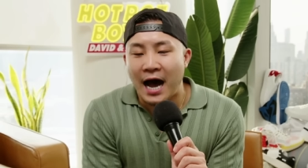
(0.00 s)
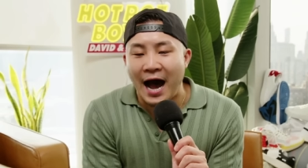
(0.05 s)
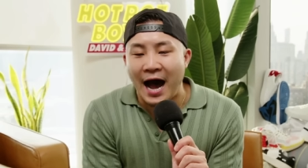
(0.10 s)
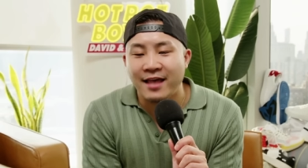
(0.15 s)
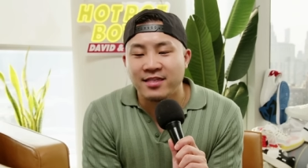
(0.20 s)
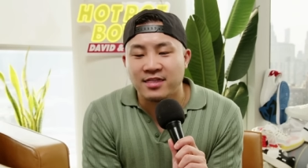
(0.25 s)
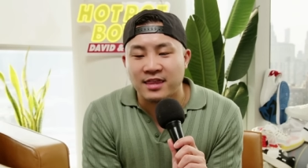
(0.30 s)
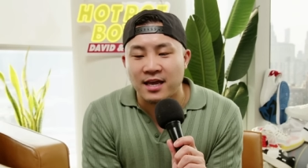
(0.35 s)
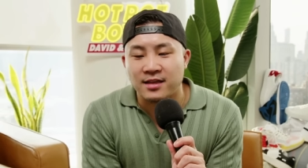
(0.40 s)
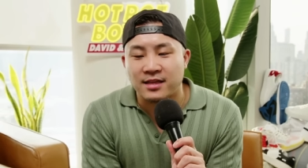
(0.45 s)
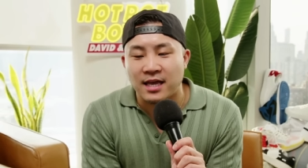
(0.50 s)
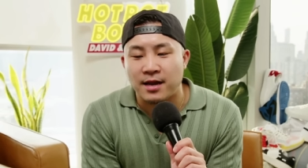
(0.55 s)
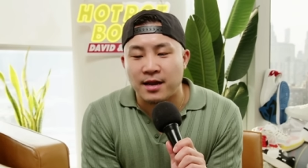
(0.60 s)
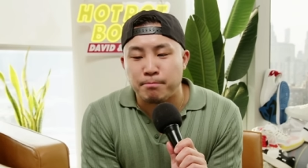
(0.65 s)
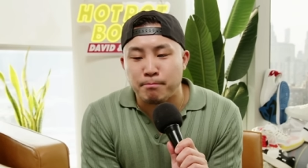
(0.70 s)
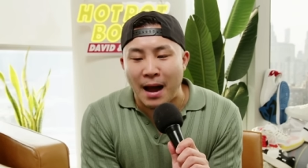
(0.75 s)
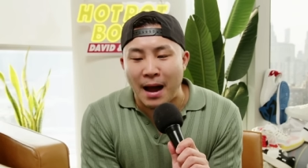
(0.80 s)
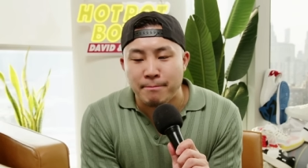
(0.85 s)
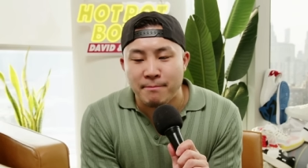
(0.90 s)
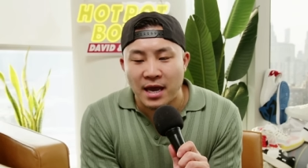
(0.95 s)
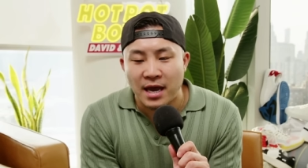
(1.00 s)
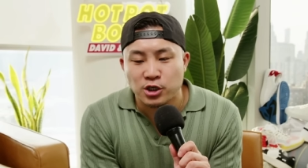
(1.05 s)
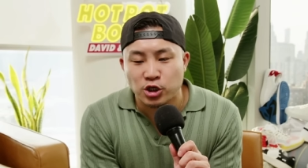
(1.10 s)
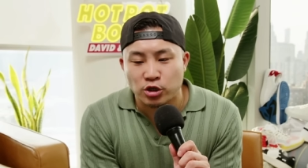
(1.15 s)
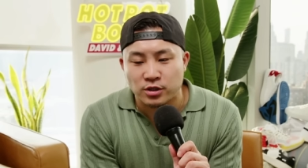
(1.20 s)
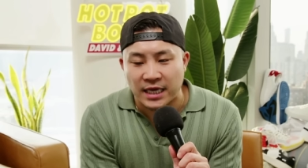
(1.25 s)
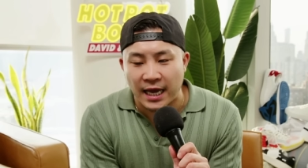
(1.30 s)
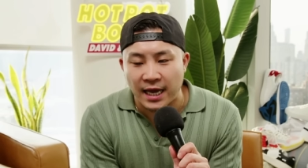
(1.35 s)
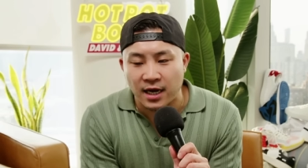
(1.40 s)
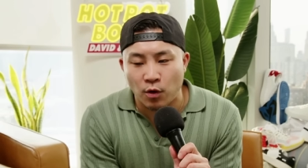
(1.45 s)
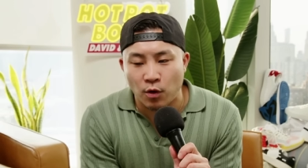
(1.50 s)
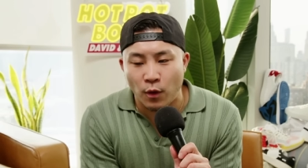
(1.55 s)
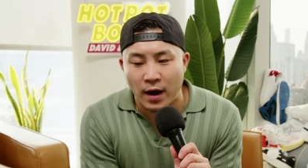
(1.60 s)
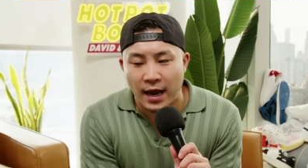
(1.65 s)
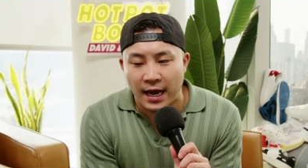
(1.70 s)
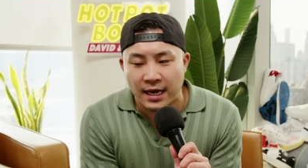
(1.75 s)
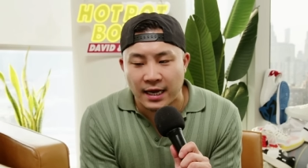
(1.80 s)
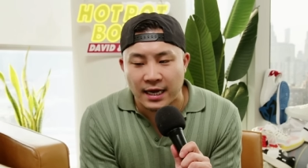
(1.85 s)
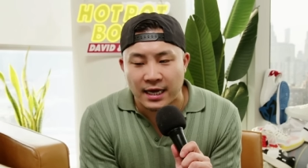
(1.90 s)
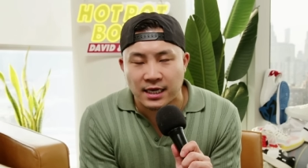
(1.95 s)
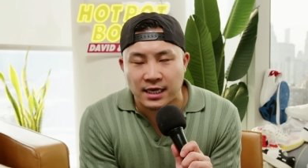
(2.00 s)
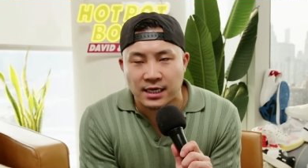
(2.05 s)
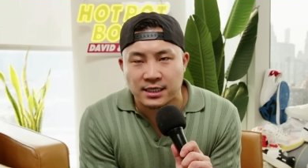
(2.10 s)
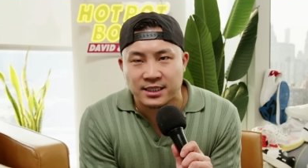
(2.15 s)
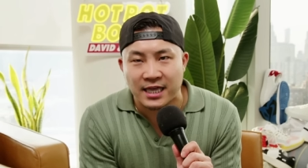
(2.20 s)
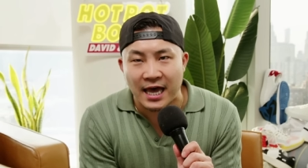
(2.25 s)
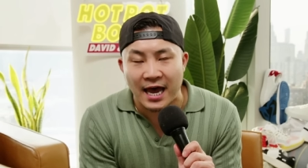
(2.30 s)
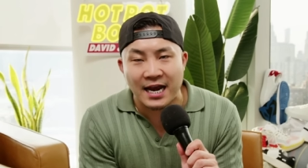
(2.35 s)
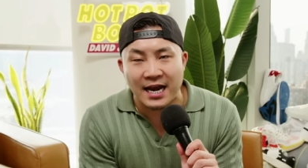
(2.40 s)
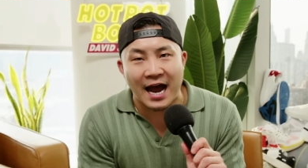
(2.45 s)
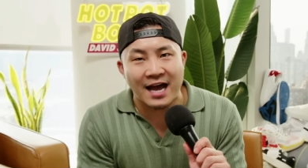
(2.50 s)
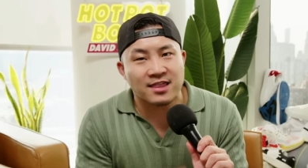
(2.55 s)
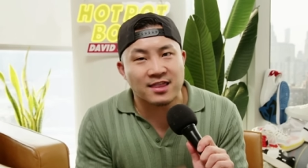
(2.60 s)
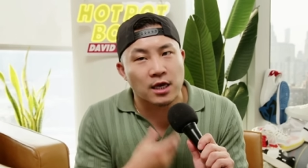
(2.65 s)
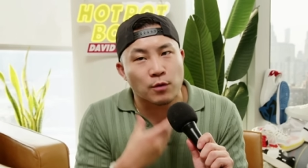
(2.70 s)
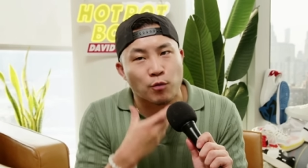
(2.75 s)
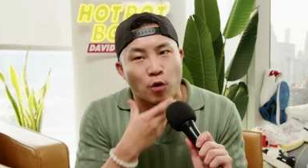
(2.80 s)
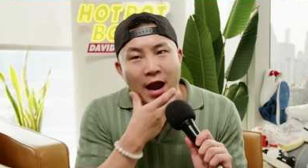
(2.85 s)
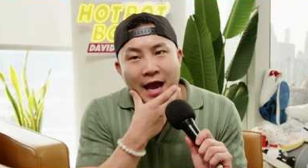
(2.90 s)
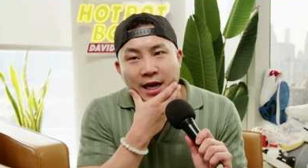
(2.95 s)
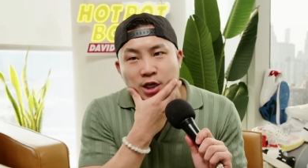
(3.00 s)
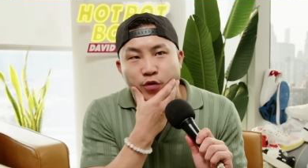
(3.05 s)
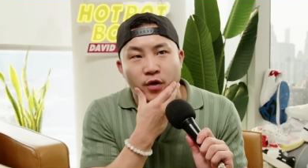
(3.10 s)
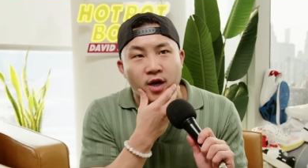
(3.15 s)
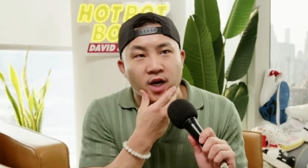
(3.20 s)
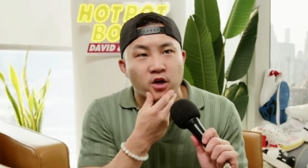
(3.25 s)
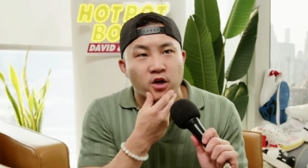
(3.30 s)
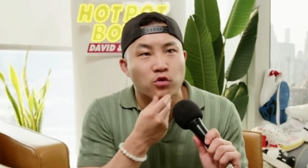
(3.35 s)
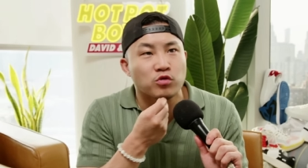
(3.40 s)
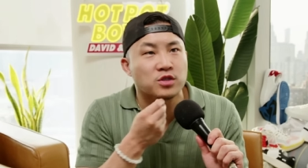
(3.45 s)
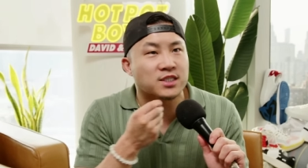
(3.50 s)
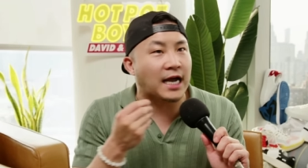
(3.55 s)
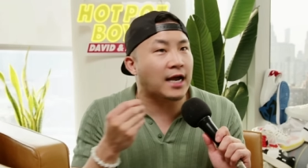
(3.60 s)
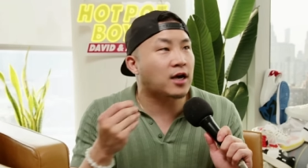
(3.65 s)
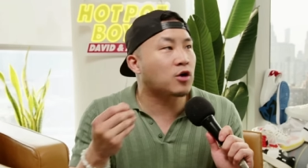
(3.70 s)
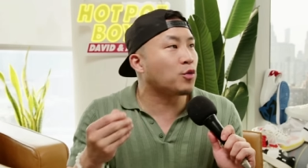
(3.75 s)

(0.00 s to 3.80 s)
I think that my major takeaway is that I think we're entering a new cycle